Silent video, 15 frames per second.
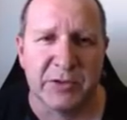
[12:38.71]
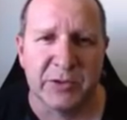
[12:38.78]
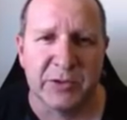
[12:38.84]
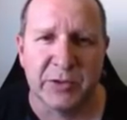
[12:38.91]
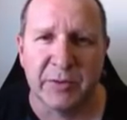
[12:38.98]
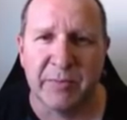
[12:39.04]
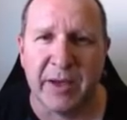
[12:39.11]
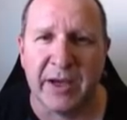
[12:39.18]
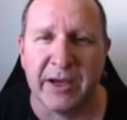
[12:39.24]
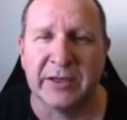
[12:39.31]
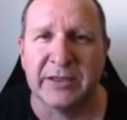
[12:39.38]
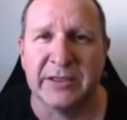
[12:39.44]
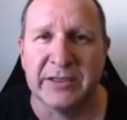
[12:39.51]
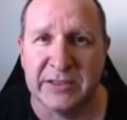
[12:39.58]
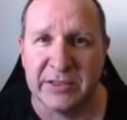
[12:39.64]
to talk
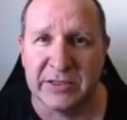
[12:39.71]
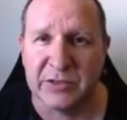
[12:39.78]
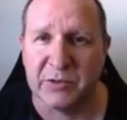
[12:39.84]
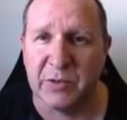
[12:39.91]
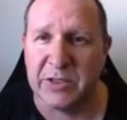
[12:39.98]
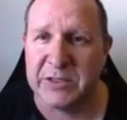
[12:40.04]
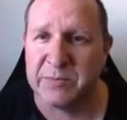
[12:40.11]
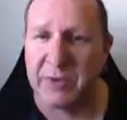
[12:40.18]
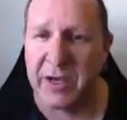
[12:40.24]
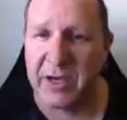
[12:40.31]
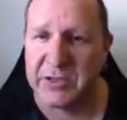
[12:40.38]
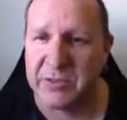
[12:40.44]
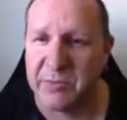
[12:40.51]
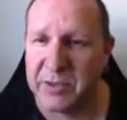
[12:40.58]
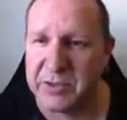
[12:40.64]
about is the squeeze
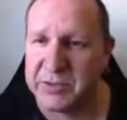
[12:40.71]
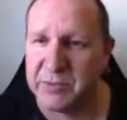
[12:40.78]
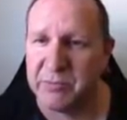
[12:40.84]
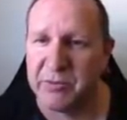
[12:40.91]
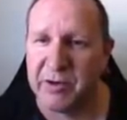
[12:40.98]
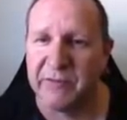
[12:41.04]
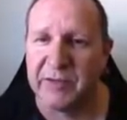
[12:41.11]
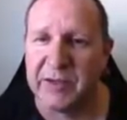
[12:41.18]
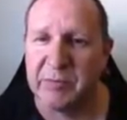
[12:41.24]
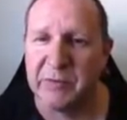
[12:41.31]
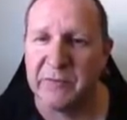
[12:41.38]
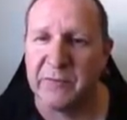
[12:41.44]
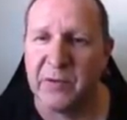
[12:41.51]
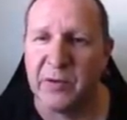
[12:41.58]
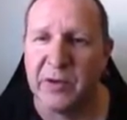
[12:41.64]
page. I mentioned briefly
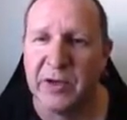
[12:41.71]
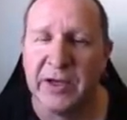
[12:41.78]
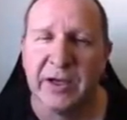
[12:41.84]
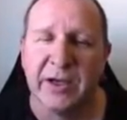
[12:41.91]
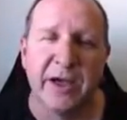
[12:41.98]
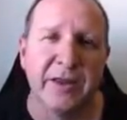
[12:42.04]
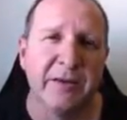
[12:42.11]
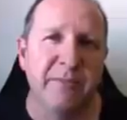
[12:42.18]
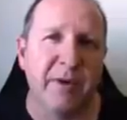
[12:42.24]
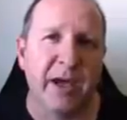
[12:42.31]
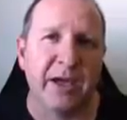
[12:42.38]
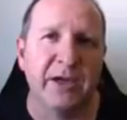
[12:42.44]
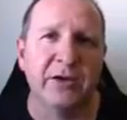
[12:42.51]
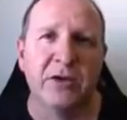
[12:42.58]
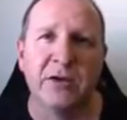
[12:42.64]
before, and the
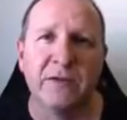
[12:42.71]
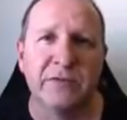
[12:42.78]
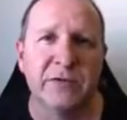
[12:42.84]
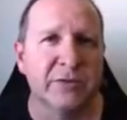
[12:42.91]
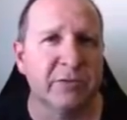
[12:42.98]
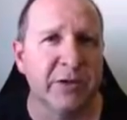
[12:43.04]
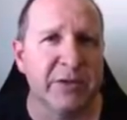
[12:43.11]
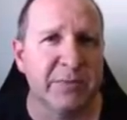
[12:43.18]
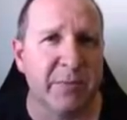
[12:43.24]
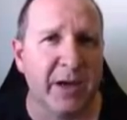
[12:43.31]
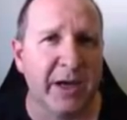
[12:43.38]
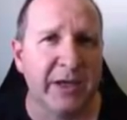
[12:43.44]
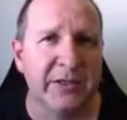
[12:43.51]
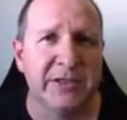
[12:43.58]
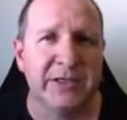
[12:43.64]
main goal of the squeeze
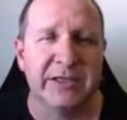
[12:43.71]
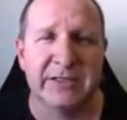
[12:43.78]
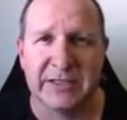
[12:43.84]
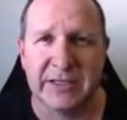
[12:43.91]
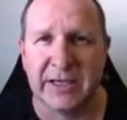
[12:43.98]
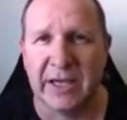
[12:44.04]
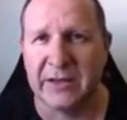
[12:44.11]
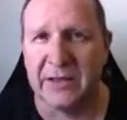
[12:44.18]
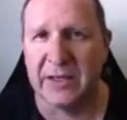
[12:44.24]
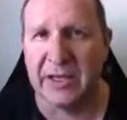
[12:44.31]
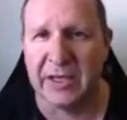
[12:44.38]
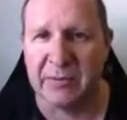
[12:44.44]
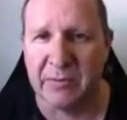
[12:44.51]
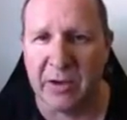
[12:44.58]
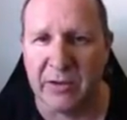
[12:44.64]
page is to get the
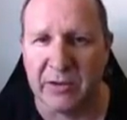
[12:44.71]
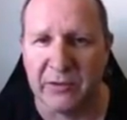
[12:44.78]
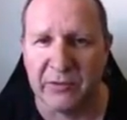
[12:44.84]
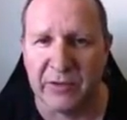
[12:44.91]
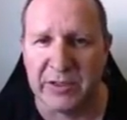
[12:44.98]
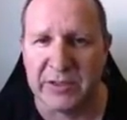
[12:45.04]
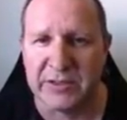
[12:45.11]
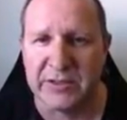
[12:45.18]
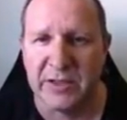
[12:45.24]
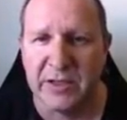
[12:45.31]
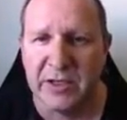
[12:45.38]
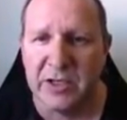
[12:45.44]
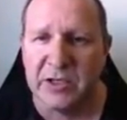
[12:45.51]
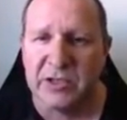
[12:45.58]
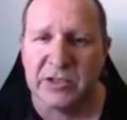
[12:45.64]
email address.
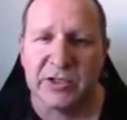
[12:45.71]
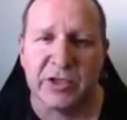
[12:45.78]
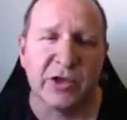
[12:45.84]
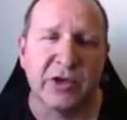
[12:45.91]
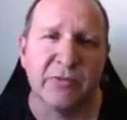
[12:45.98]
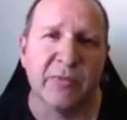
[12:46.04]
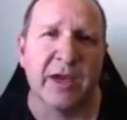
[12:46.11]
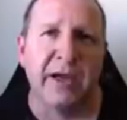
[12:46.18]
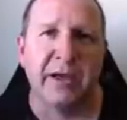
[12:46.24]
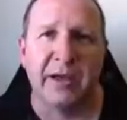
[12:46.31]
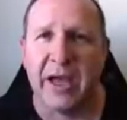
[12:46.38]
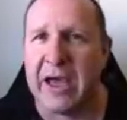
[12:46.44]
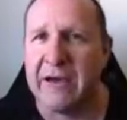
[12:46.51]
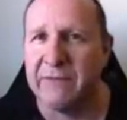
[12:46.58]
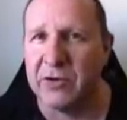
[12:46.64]
So you may
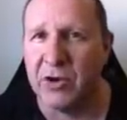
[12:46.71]
have an